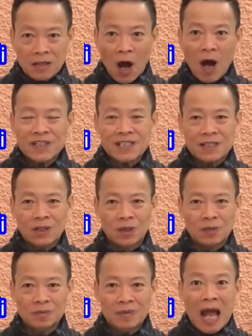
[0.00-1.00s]

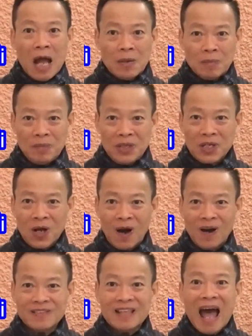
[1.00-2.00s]
coxcomb
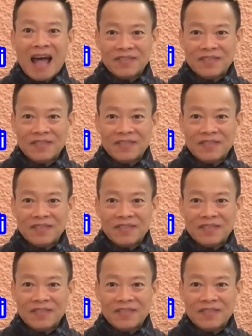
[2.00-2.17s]
because